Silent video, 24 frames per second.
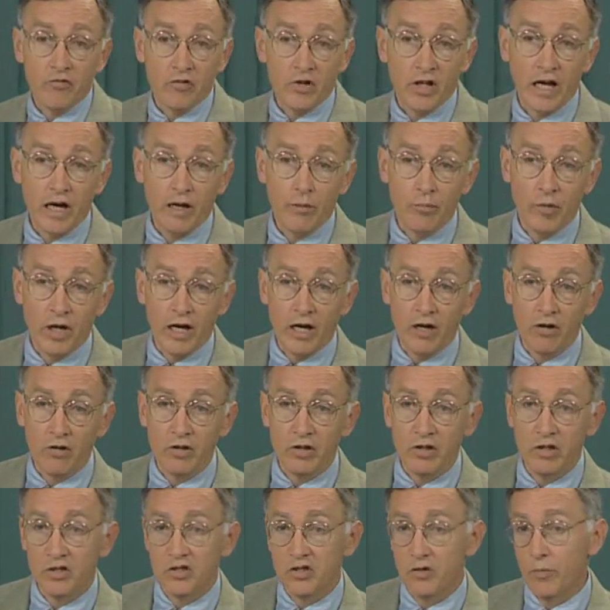for that
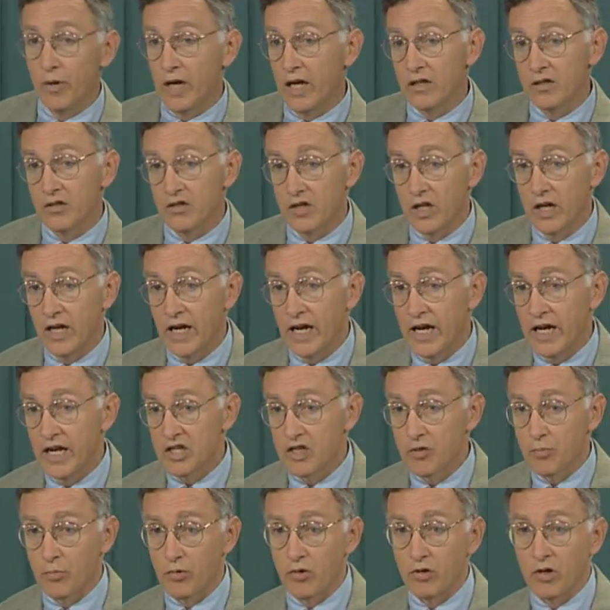matter in the Tibetan
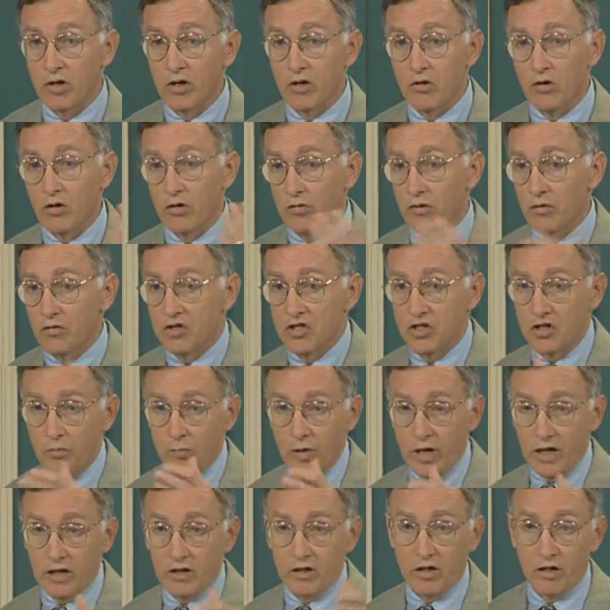diaspora and all those
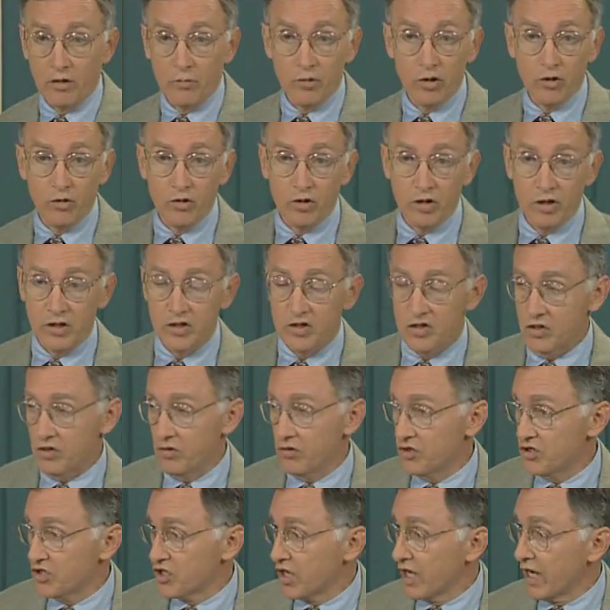Tibetan communities
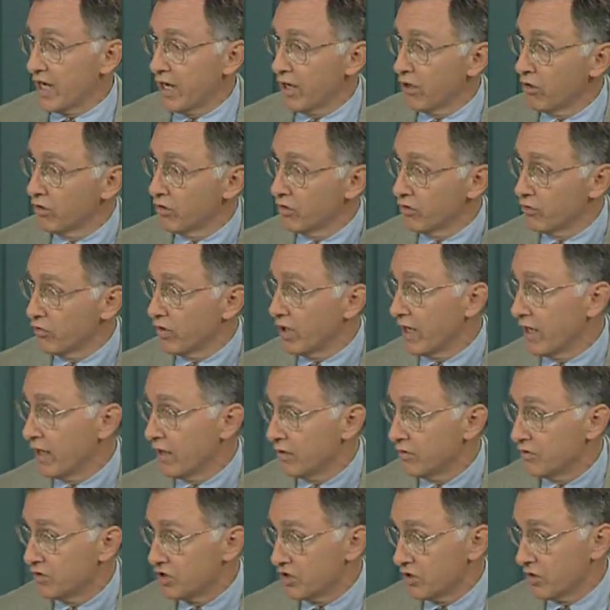that are scattered
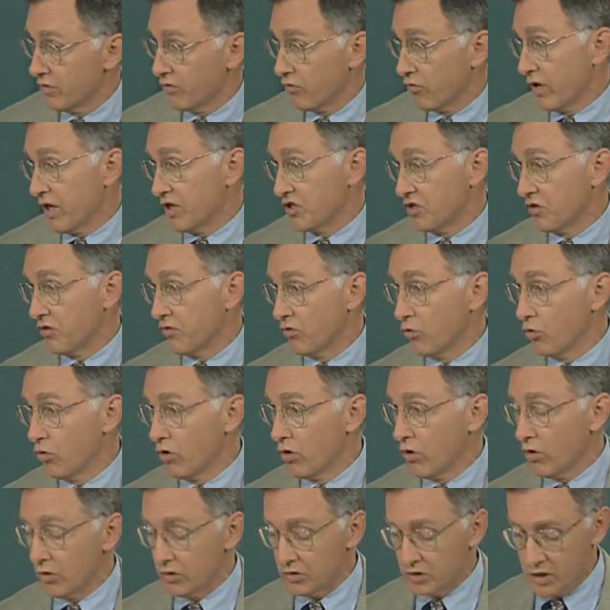around the rest of the
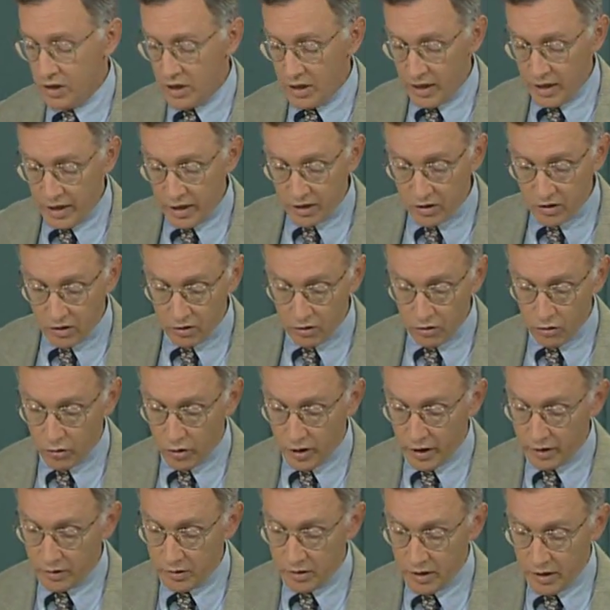world,
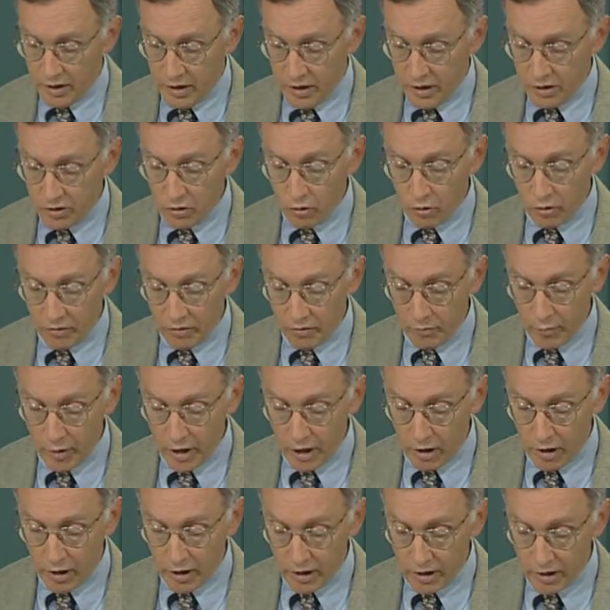including North
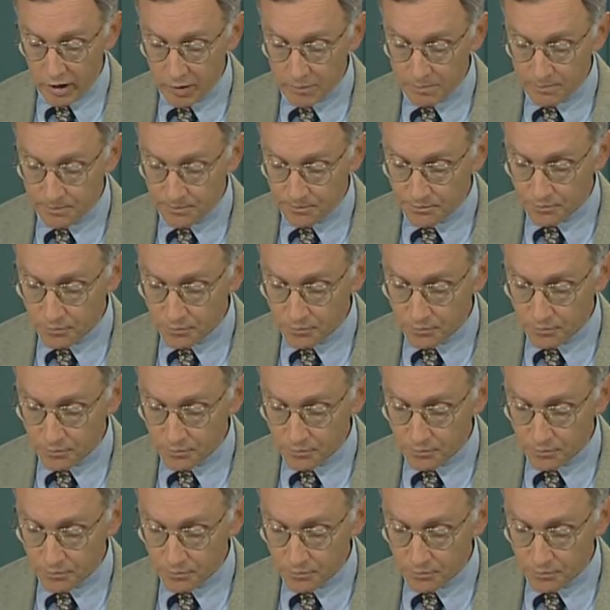America.